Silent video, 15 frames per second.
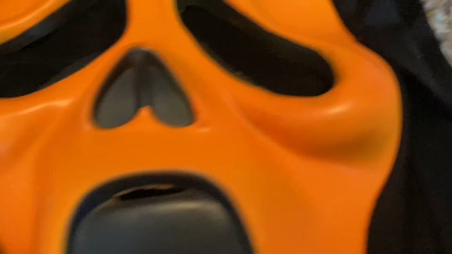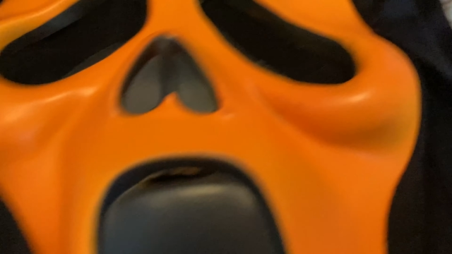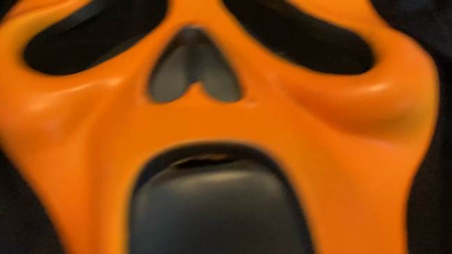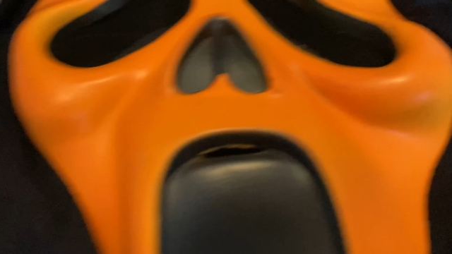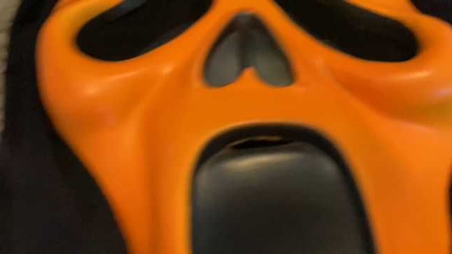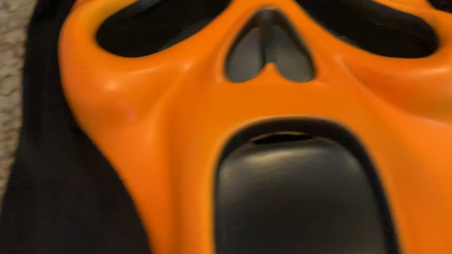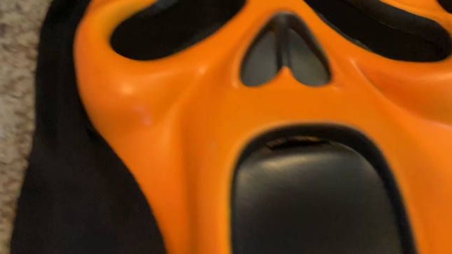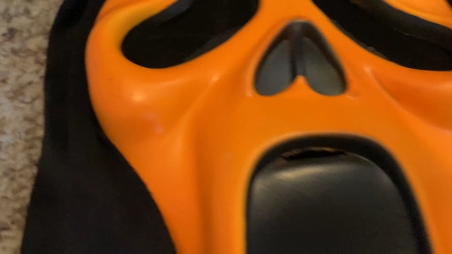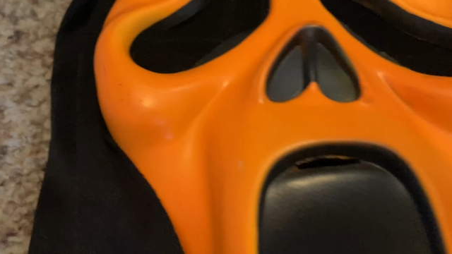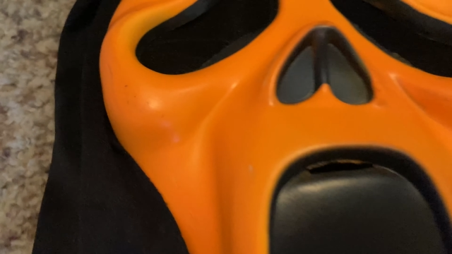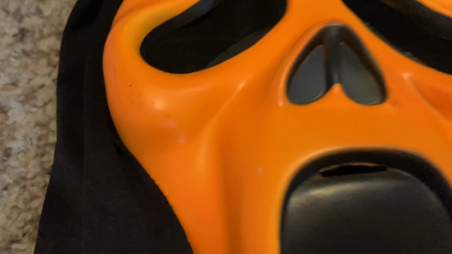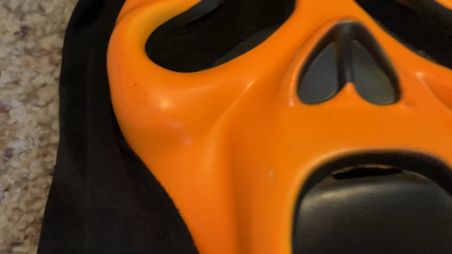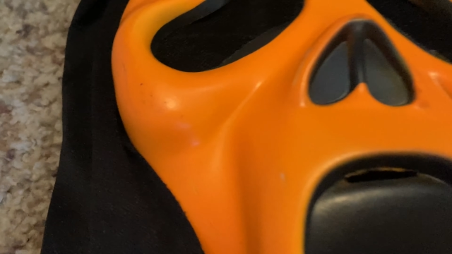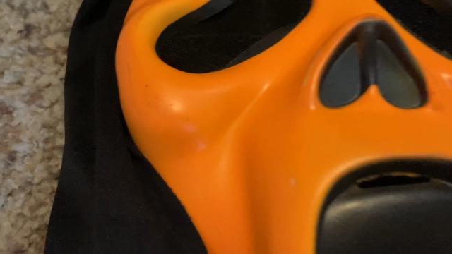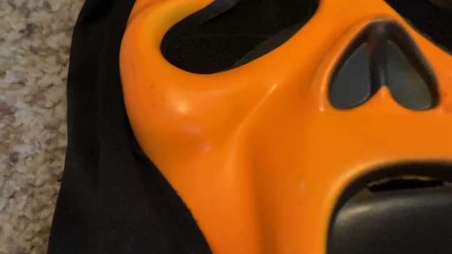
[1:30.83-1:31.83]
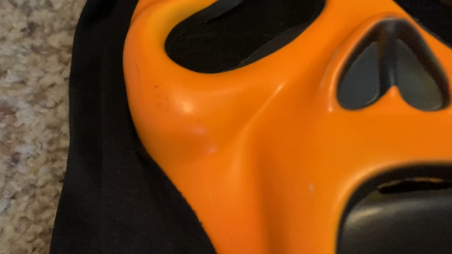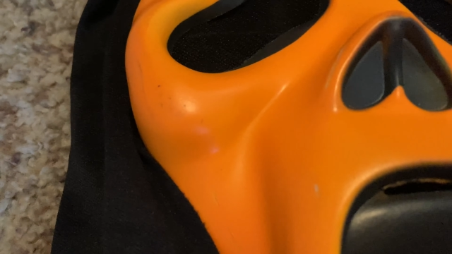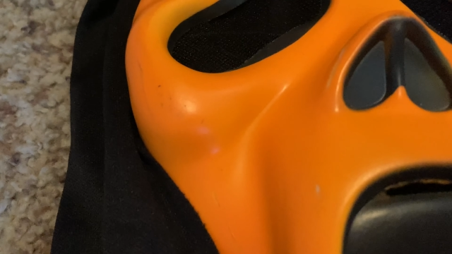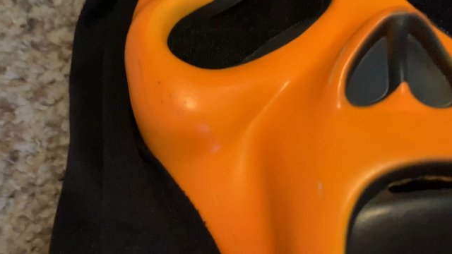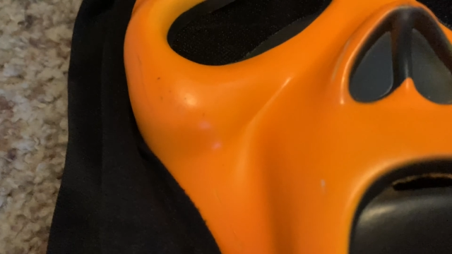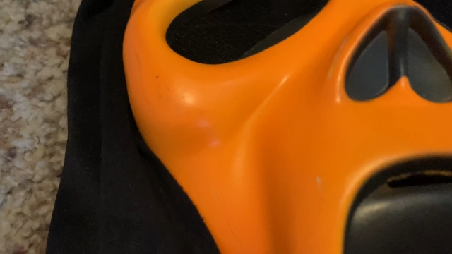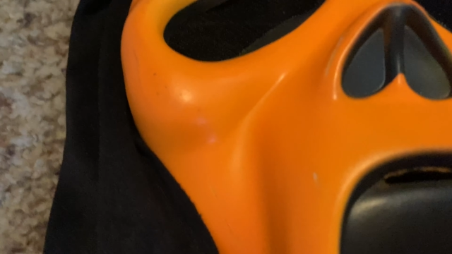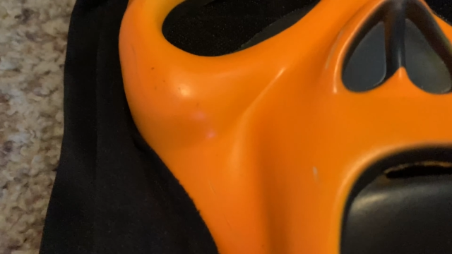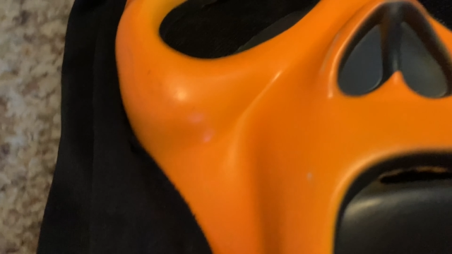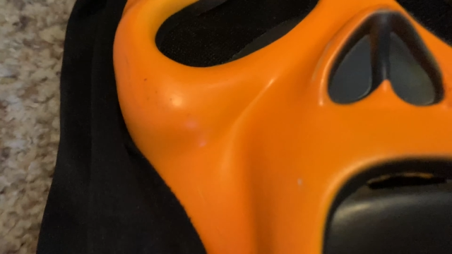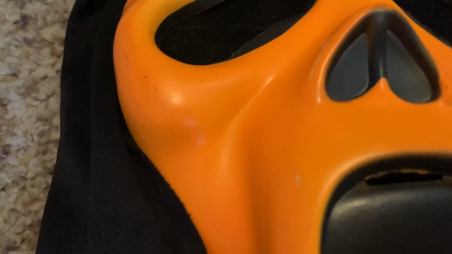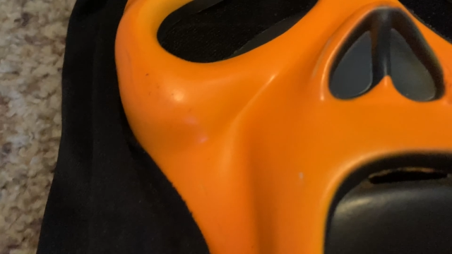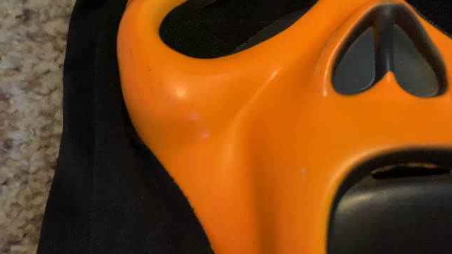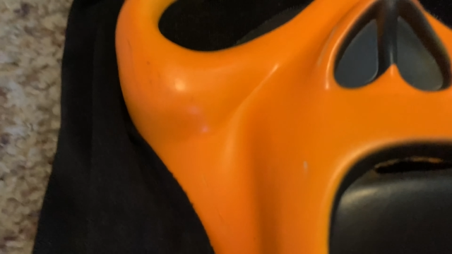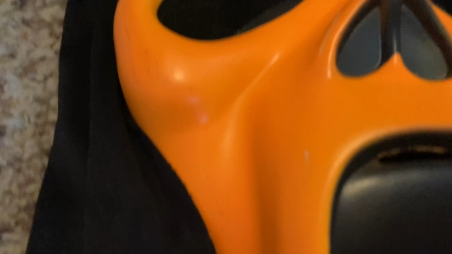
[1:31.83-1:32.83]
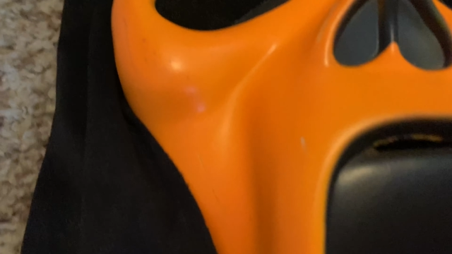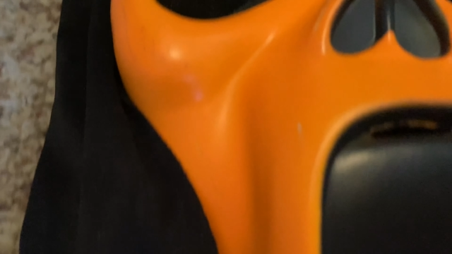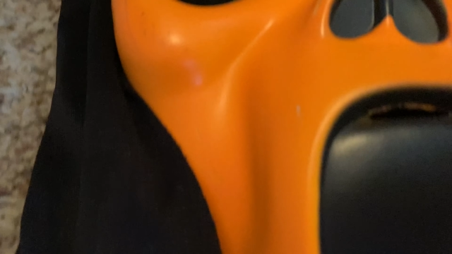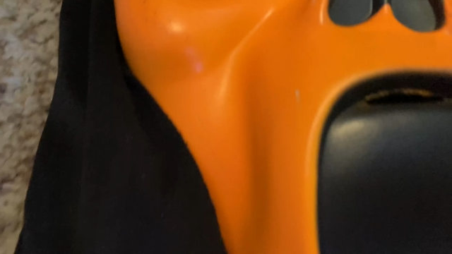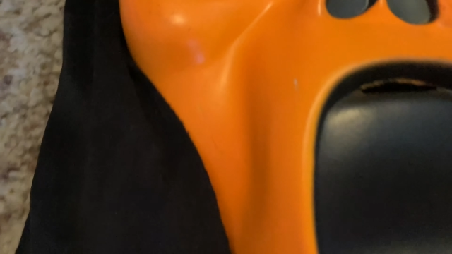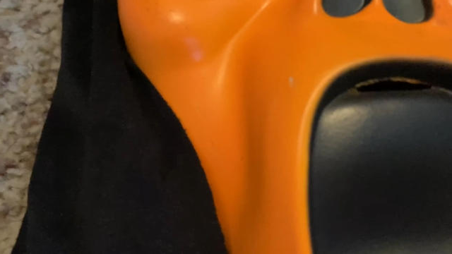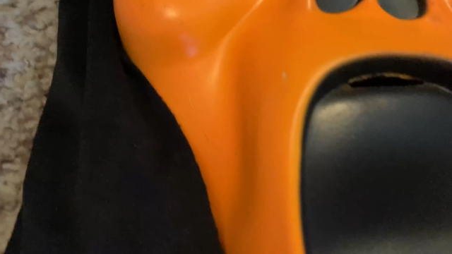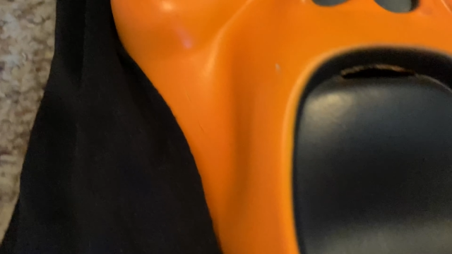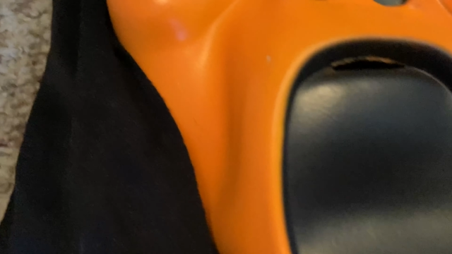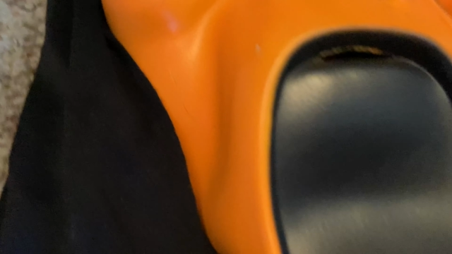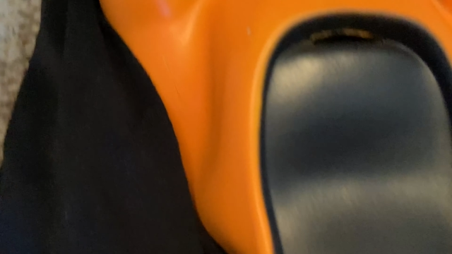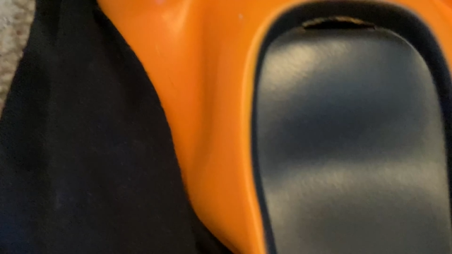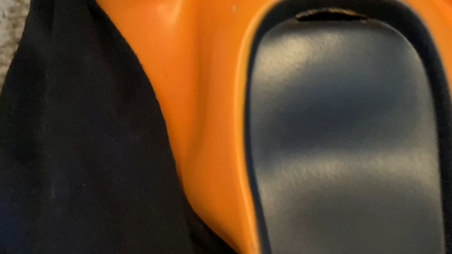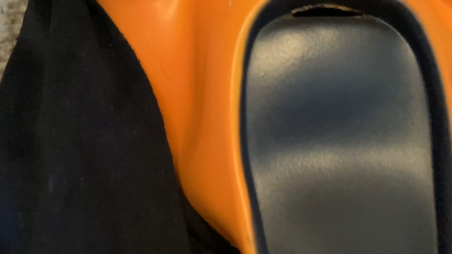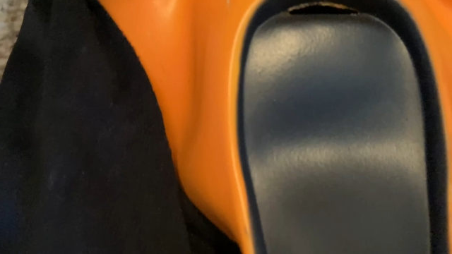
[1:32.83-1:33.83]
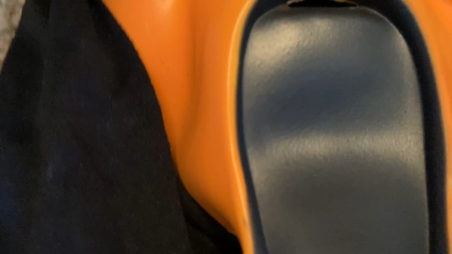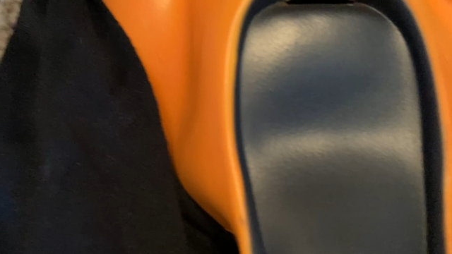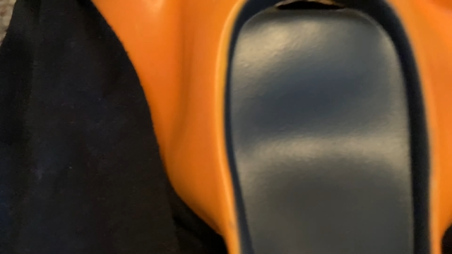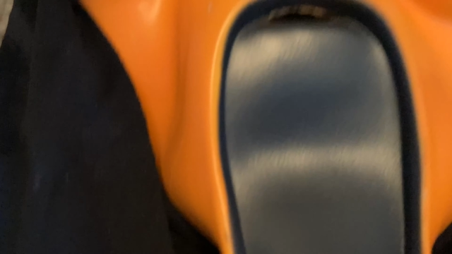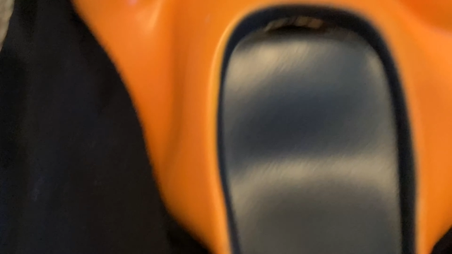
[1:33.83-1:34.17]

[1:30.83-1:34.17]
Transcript: No face is visible, so there are no lips to read.